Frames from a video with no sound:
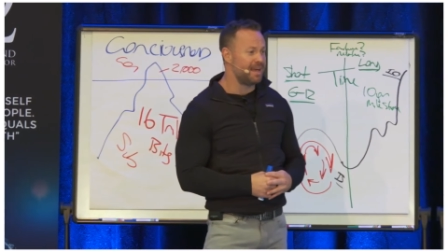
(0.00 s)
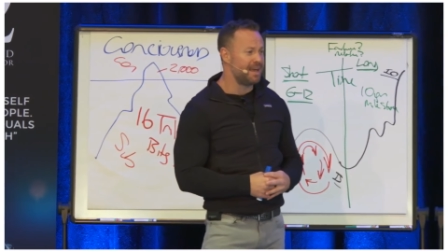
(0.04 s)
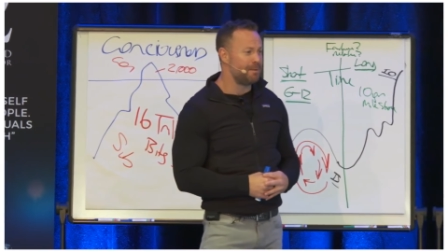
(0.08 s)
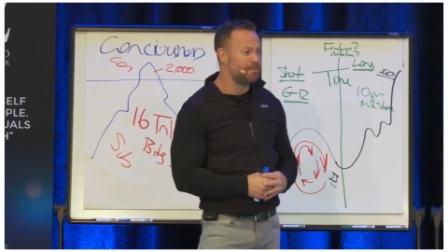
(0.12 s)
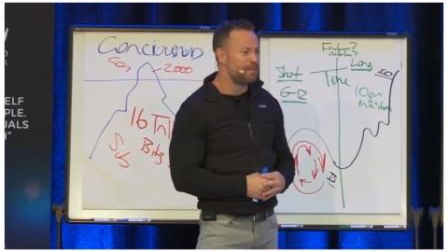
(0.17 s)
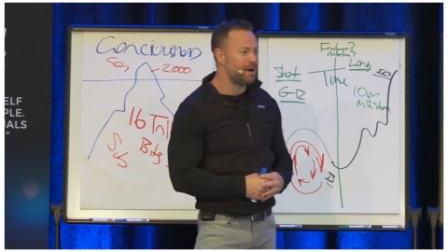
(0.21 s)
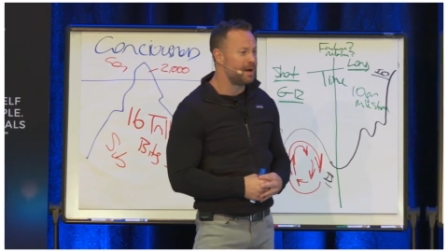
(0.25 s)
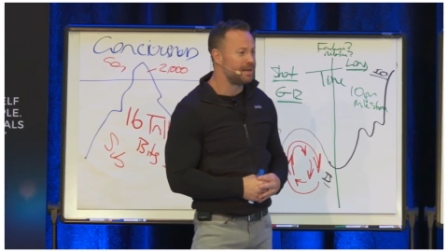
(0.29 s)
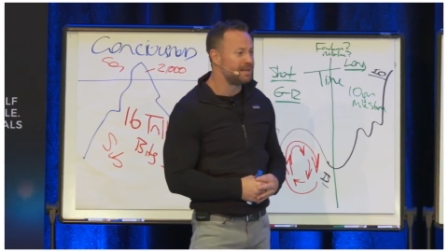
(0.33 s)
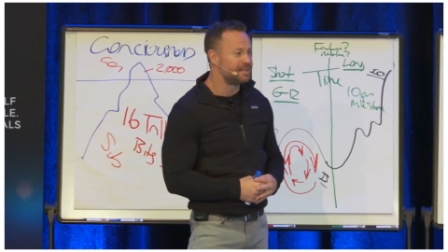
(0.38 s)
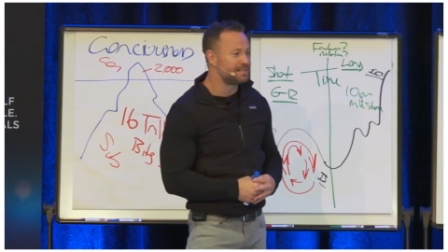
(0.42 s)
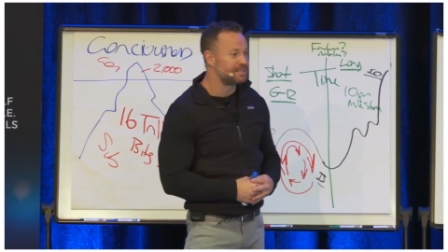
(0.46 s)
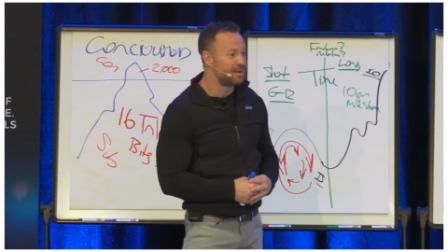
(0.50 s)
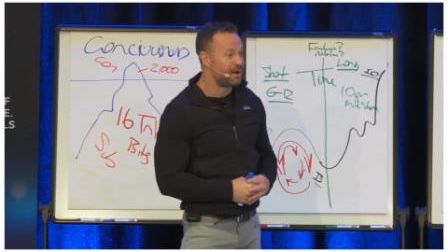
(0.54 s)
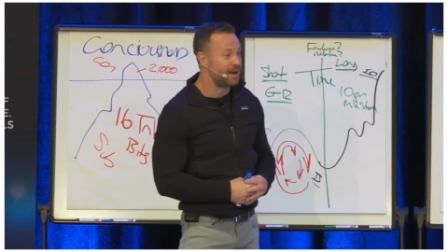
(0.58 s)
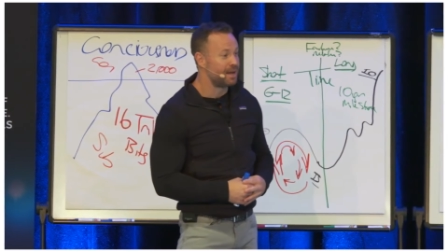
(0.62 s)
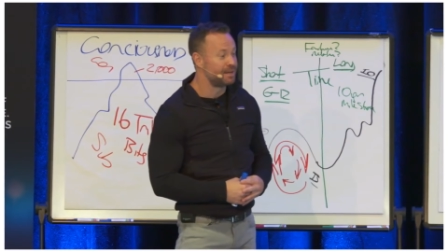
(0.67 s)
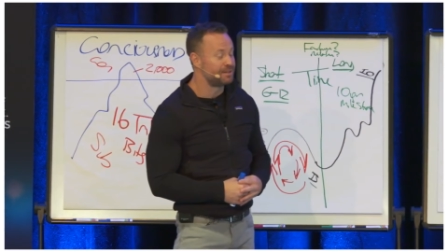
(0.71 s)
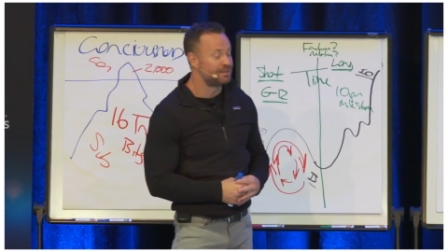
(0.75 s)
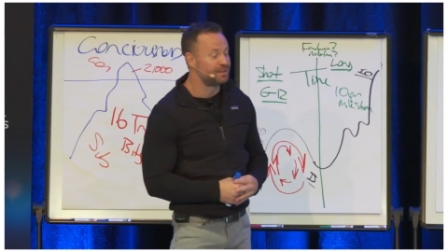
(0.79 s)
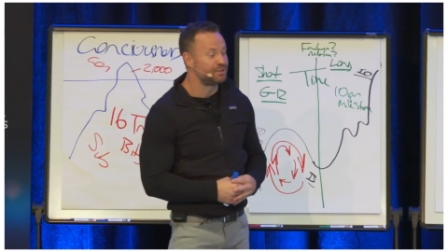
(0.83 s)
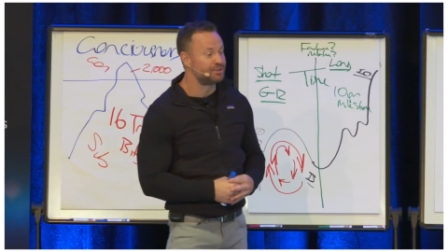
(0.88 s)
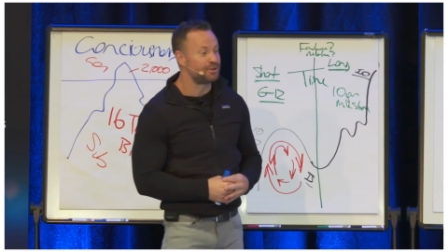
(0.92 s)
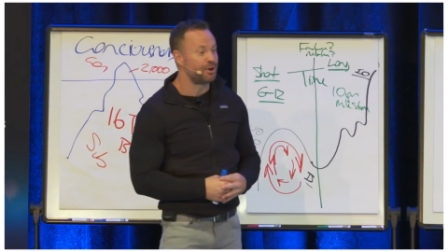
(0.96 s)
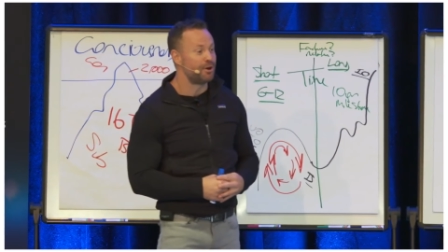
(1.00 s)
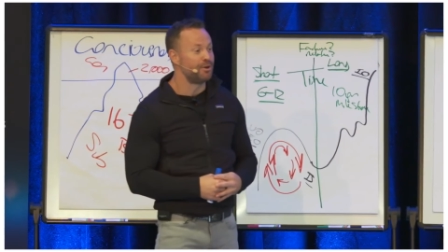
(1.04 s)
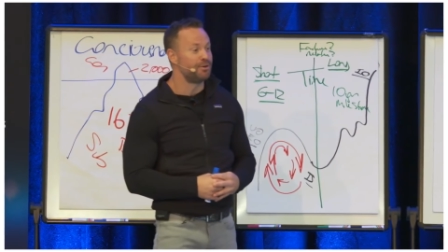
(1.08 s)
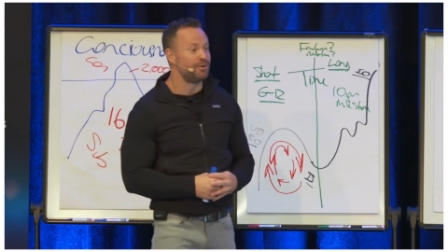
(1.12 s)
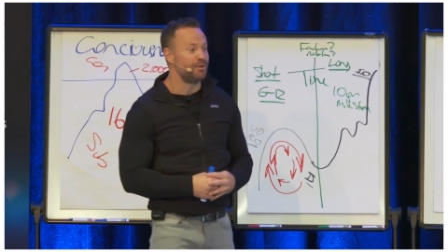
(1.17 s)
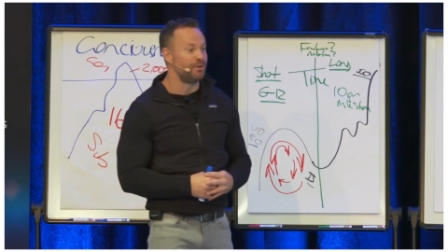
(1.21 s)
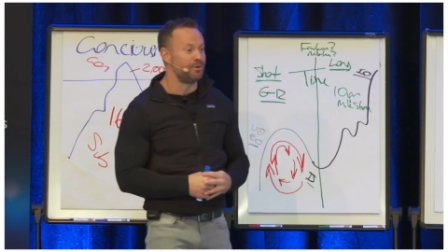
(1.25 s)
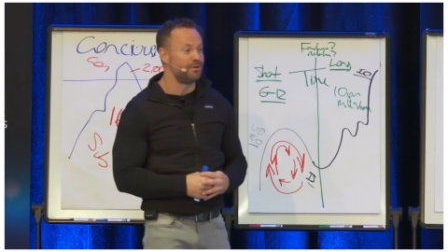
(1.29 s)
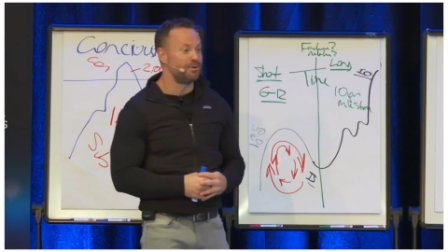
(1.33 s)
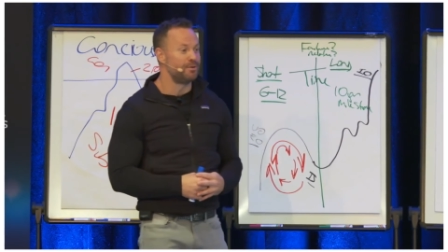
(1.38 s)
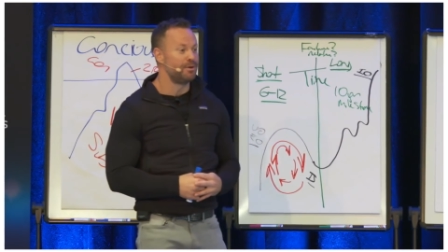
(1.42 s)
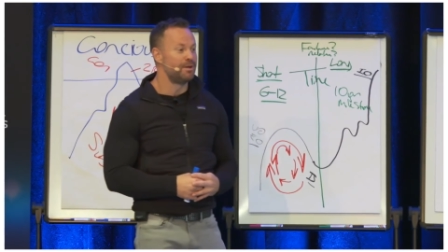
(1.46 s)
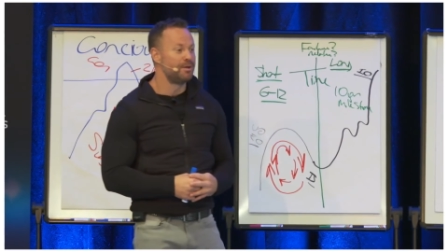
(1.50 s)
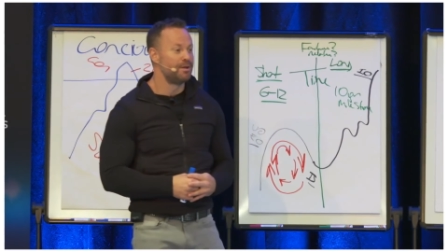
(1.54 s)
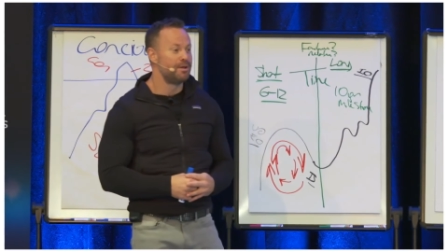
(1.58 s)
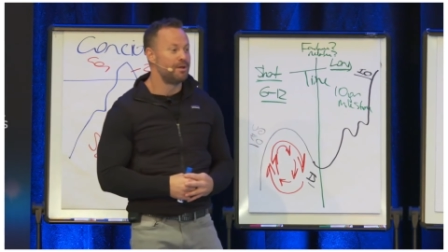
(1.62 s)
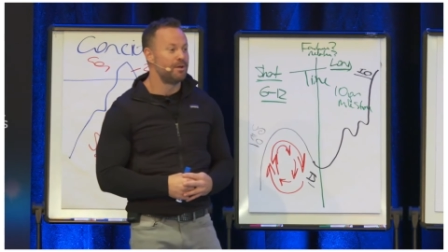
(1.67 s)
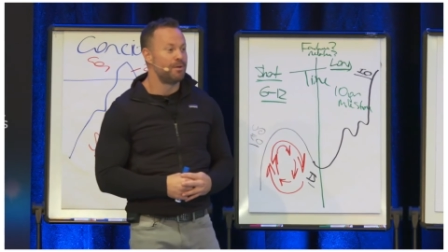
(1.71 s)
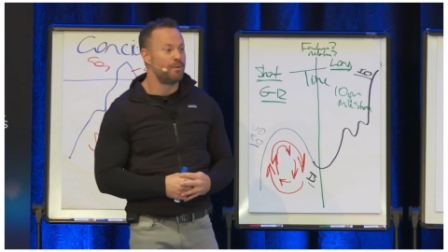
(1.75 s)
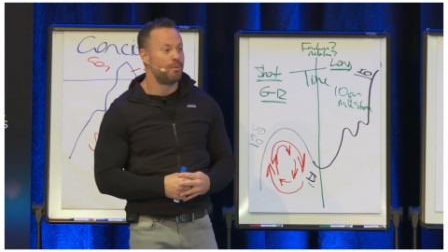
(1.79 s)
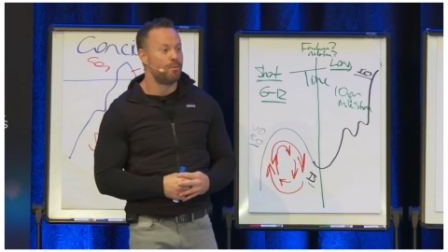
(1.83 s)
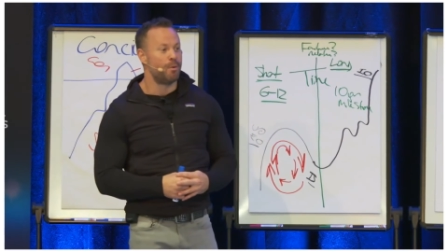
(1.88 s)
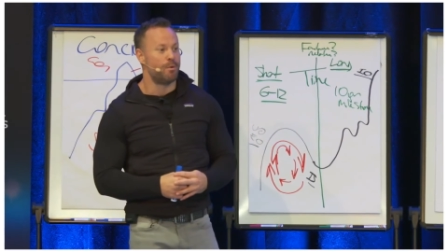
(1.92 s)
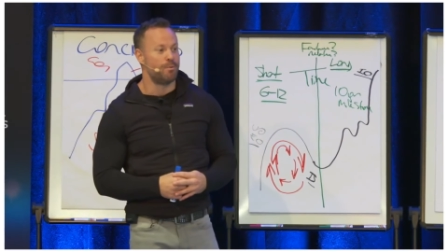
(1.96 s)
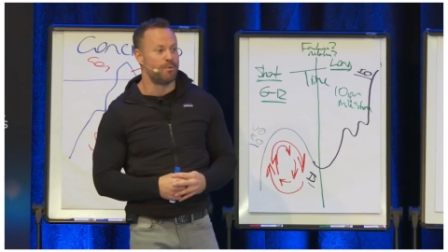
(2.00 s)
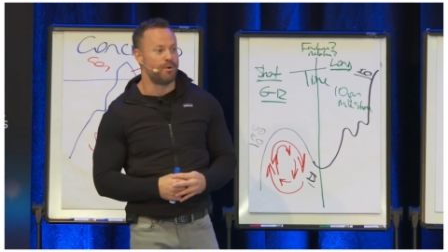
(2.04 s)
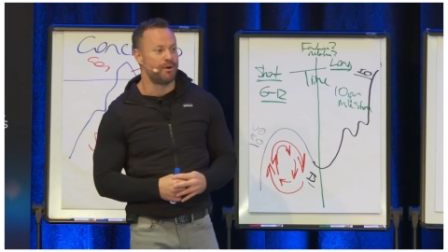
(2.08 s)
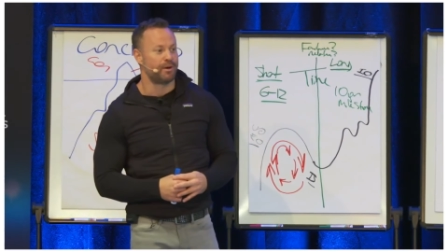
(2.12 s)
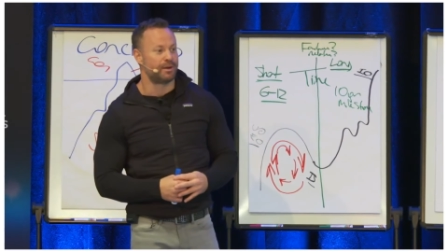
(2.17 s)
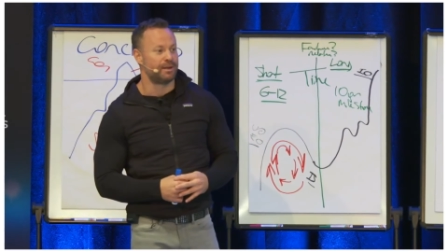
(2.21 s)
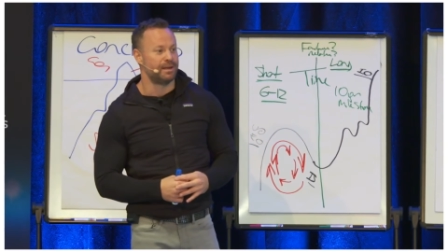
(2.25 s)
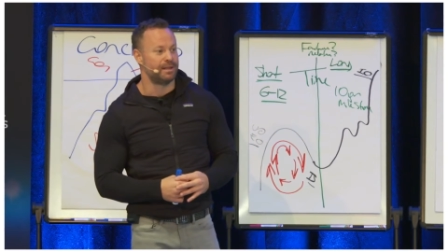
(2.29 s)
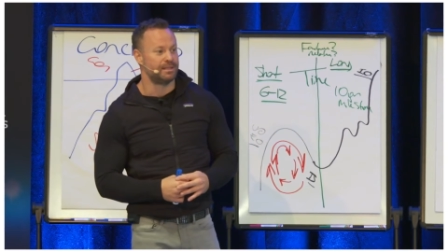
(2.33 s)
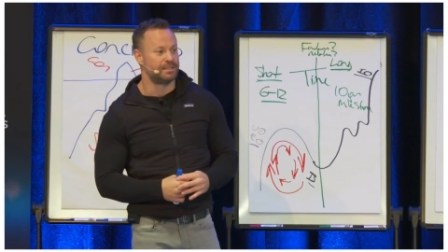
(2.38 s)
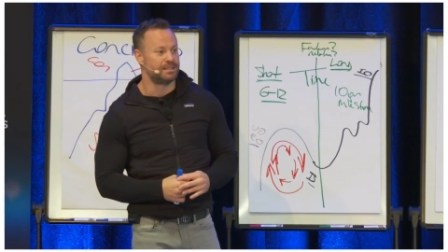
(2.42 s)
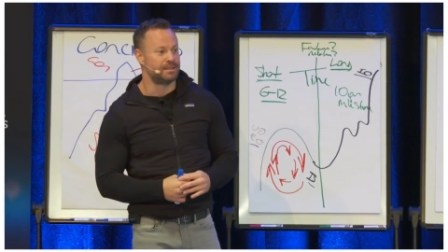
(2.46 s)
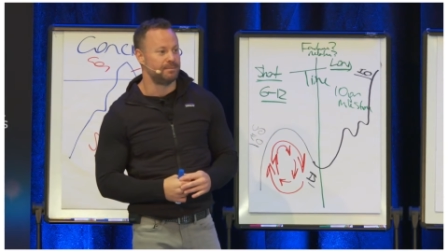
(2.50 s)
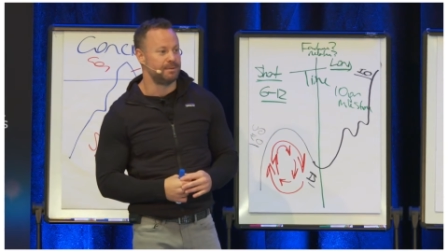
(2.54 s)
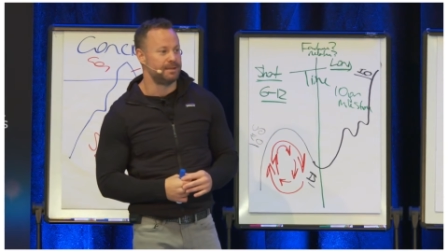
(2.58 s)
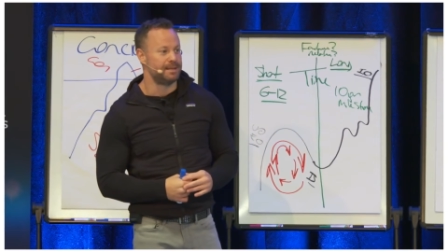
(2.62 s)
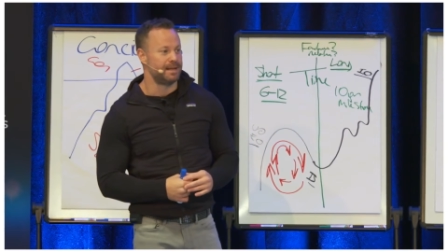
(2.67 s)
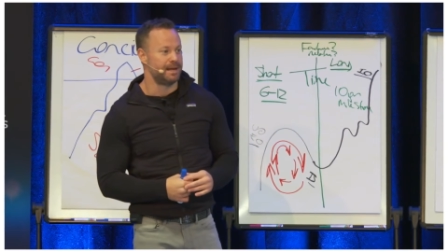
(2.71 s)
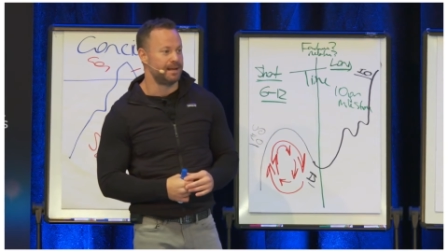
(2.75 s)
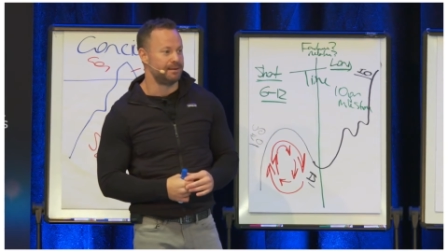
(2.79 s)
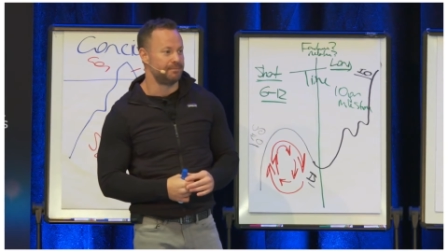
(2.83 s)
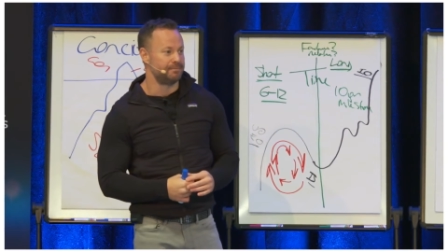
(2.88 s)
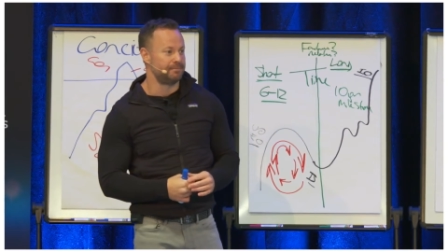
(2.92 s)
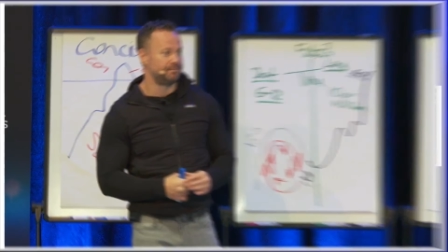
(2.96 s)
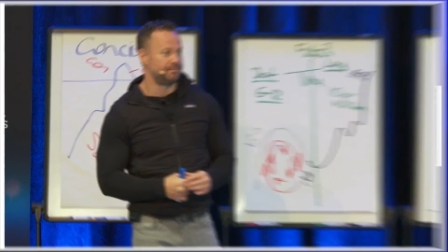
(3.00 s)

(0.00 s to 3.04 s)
there by design to show you what work needs to be done.